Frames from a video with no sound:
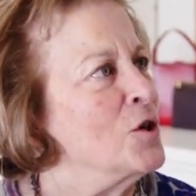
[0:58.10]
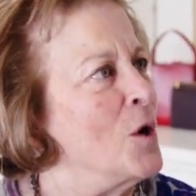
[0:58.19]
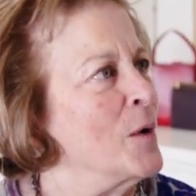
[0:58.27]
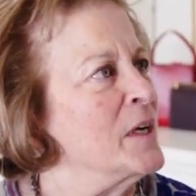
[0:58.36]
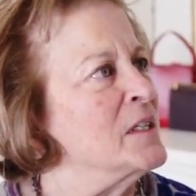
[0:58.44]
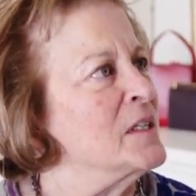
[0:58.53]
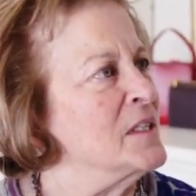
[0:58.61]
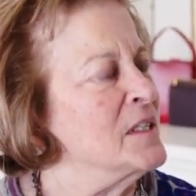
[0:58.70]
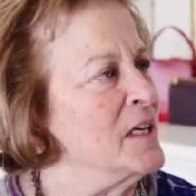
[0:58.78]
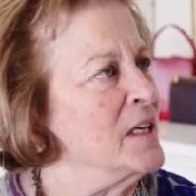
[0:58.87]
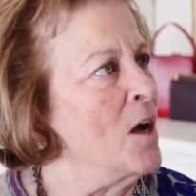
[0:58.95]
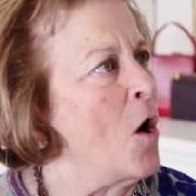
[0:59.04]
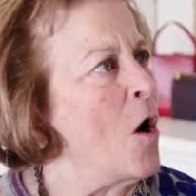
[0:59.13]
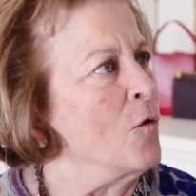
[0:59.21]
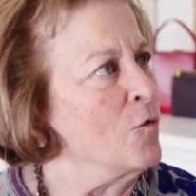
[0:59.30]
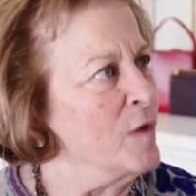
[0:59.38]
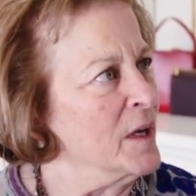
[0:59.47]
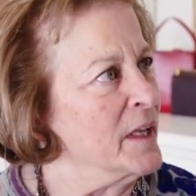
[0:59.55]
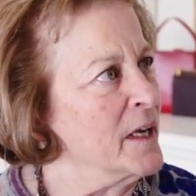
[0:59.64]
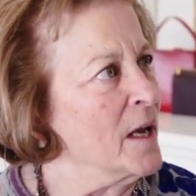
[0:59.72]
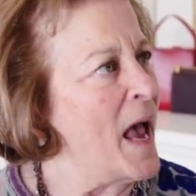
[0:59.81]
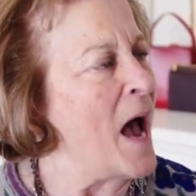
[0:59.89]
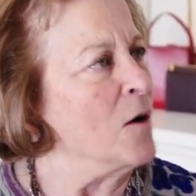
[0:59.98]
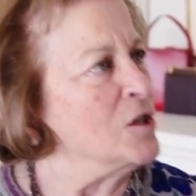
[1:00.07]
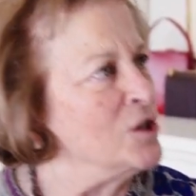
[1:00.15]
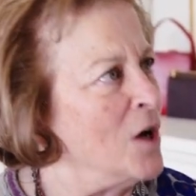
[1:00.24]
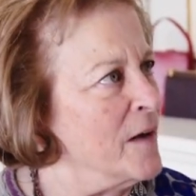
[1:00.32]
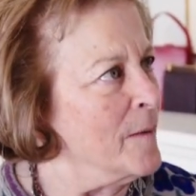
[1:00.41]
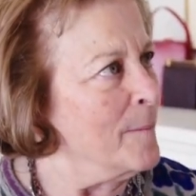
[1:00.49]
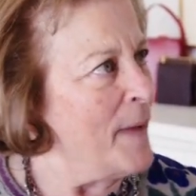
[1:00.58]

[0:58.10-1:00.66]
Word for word: you're going to see are really outside